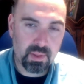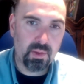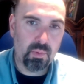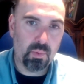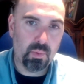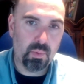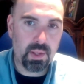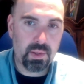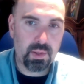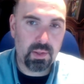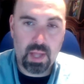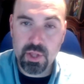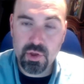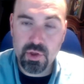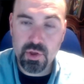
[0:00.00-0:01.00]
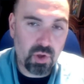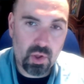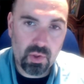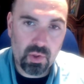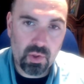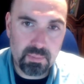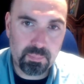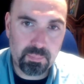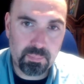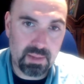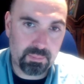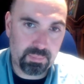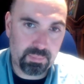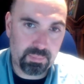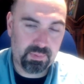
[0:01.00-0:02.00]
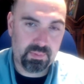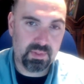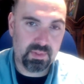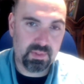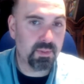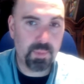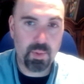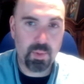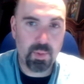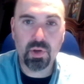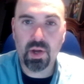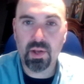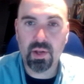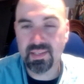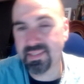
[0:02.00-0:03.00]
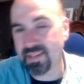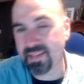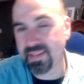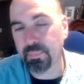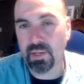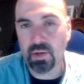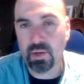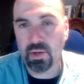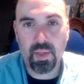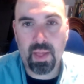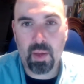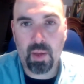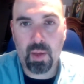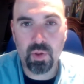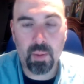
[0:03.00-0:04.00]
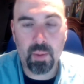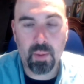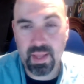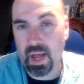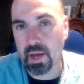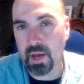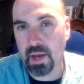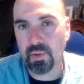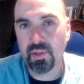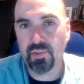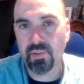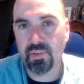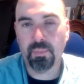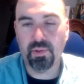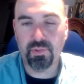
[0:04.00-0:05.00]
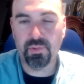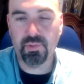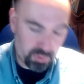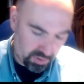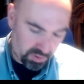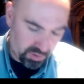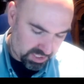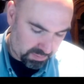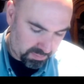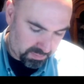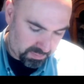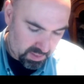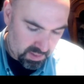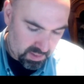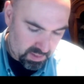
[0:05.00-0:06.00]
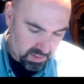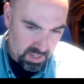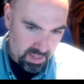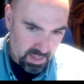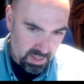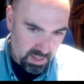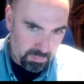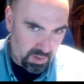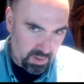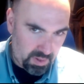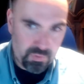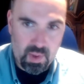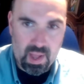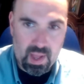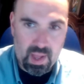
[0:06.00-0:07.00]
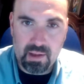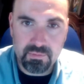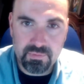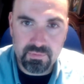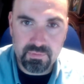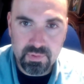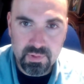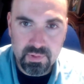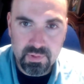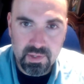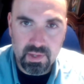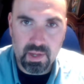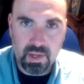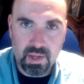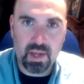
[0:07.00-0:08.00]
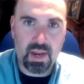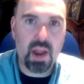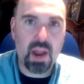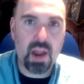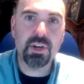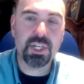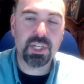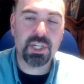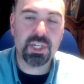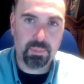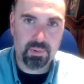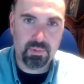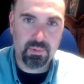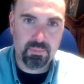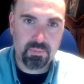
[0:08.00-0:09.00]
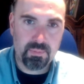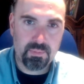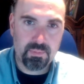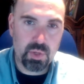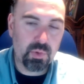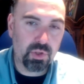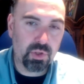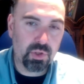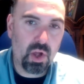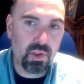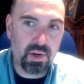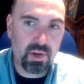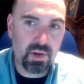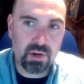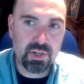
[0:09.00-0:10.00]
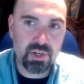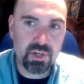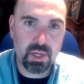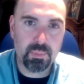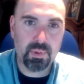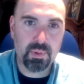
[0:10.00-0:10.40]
right, and you can call it a blimp, and some people will call it a zeppelin, although that would not be accurate because zeppelin's a person. But if you have an airship, you could call it an airship.